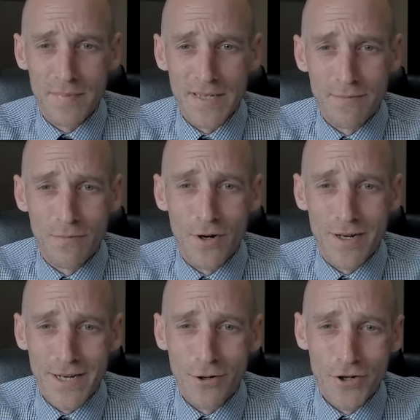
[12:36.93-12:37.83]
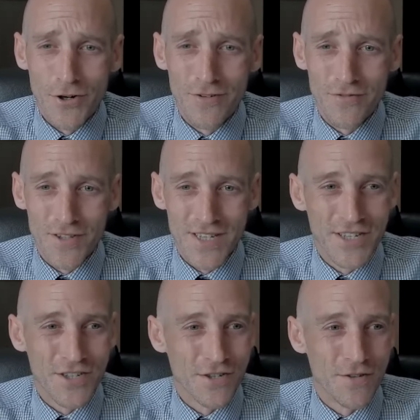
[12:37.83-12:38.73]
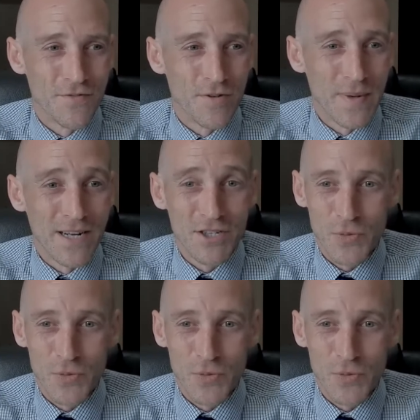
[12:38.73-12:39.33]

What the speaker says: been working on and off for the Institute for about